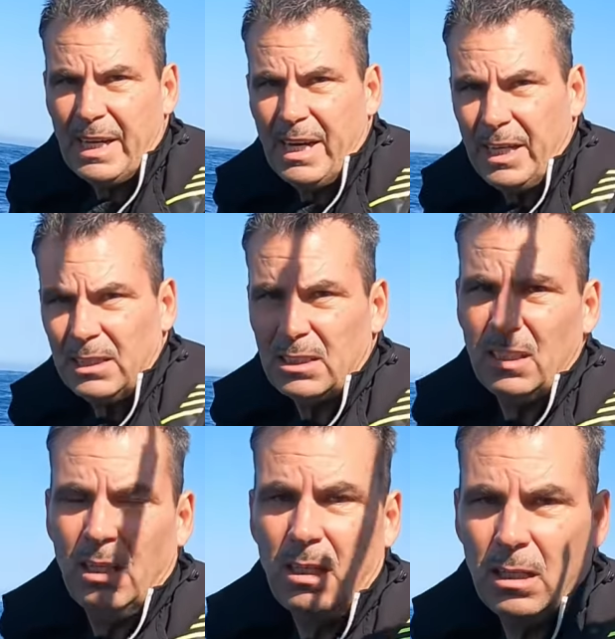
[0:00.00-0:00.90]
guys.
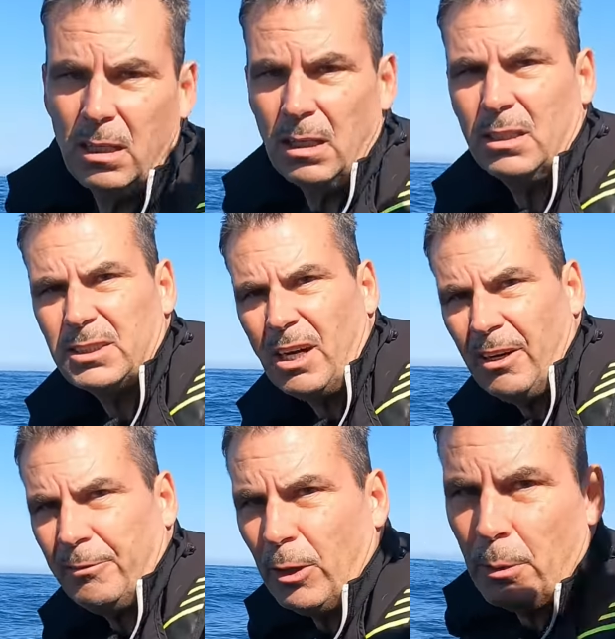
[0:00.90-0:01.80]

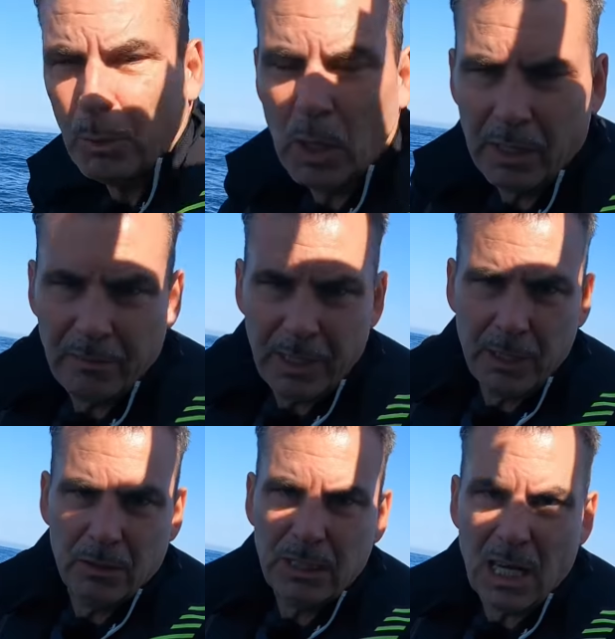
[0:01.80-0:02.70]
Sorry for the boring
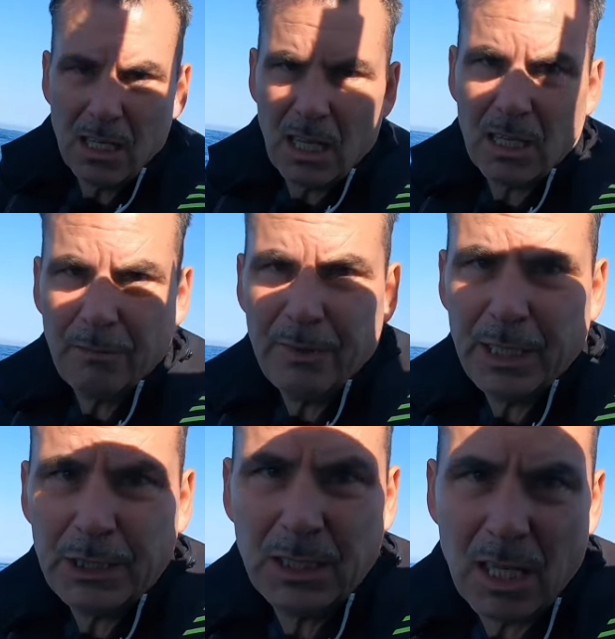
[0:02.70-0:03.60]
video. Not a lot of
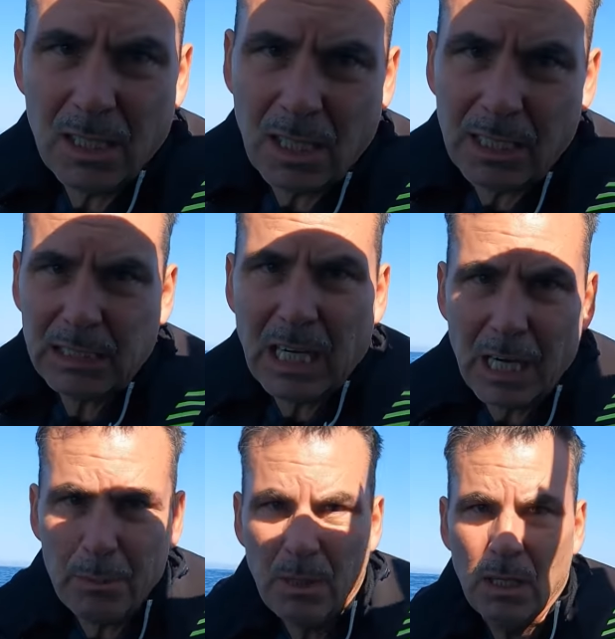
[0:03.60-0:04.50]
fish, not a lot of
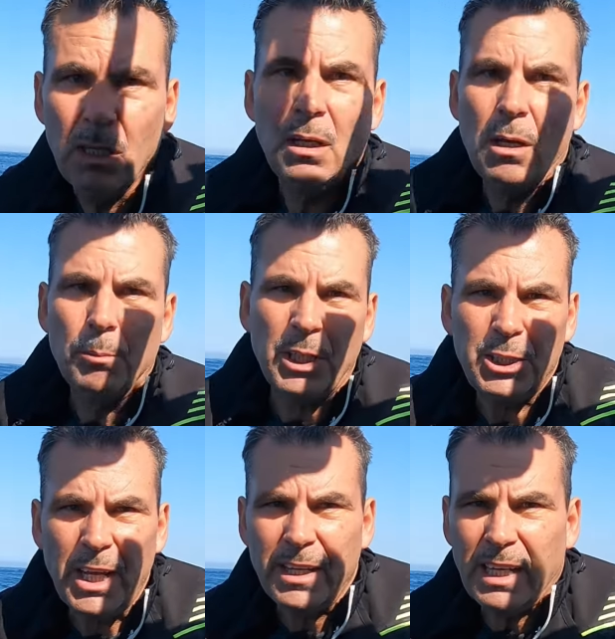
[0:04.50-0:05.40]
time.
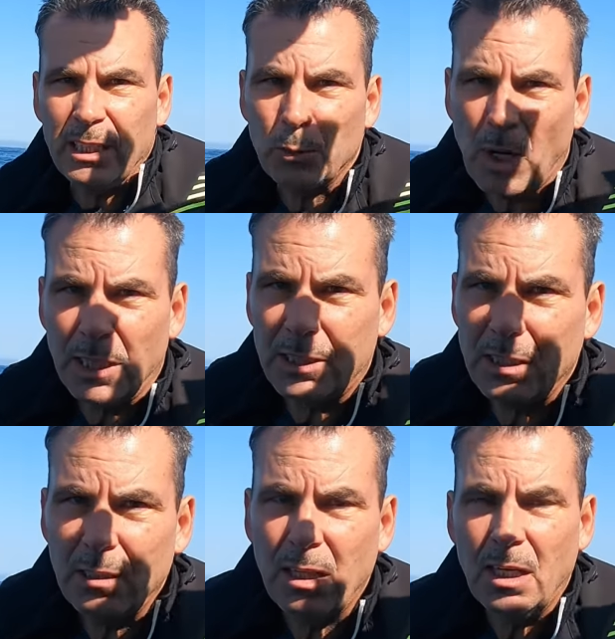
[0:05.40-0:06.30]
Appreciate you guys
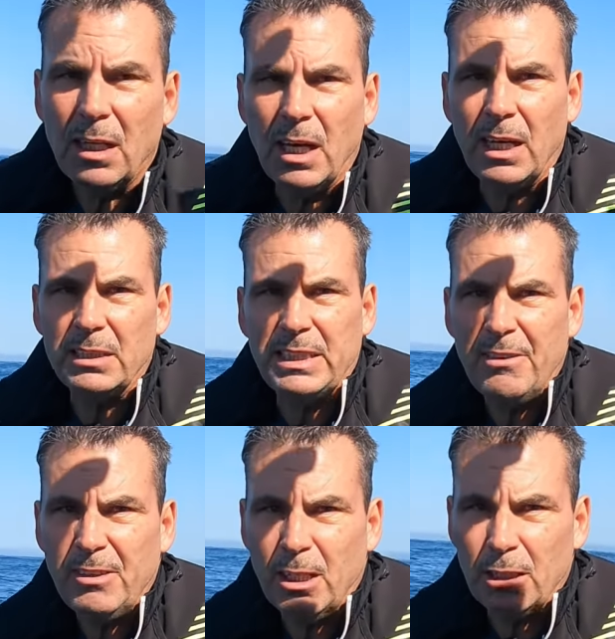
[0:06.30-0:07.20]
watching.
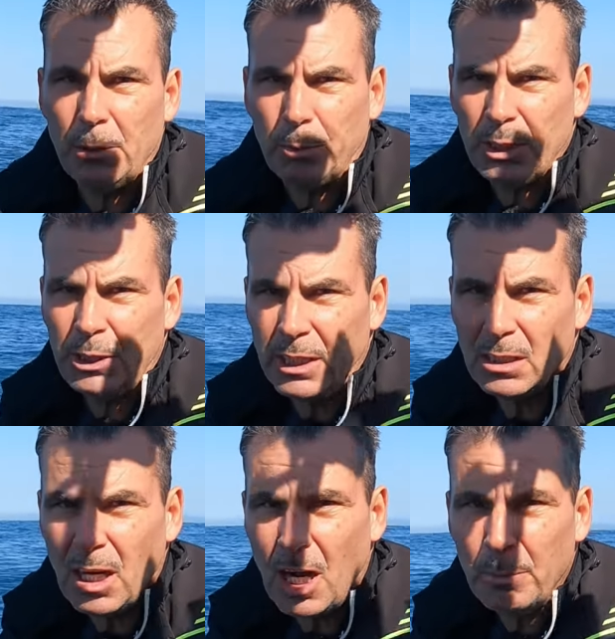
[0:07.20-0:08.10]
Definitely
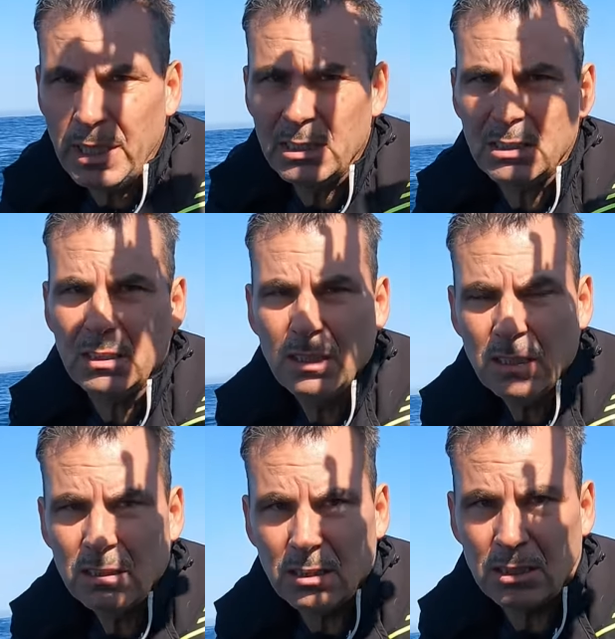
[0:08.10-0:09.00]
appreciate comments,
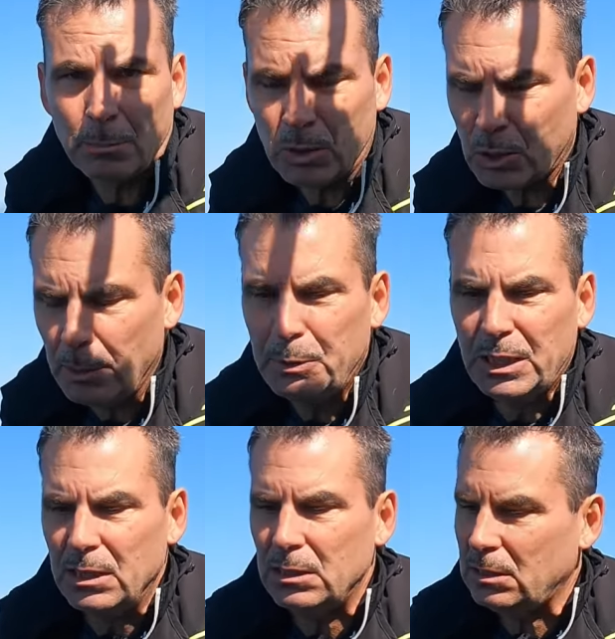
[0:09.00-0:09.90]
the
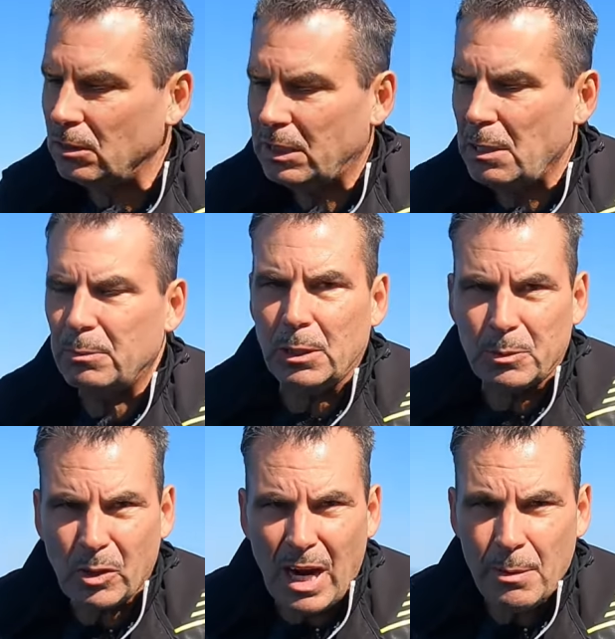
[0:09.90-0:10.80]
subscriptions, so keep
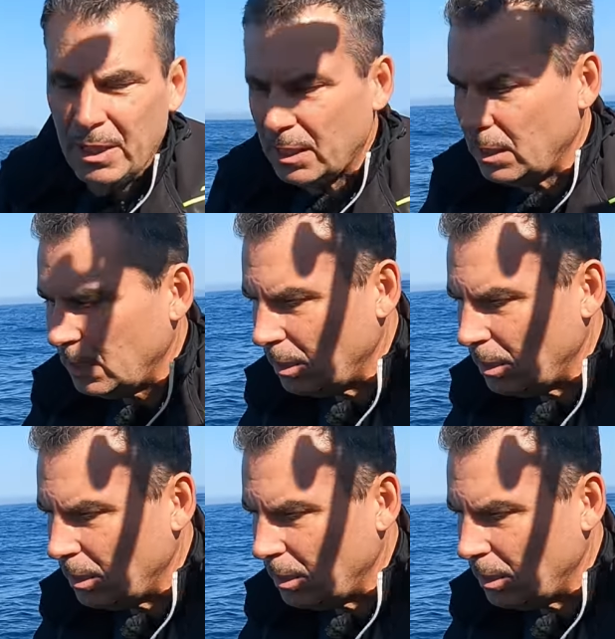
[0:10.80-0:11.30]
subscribing.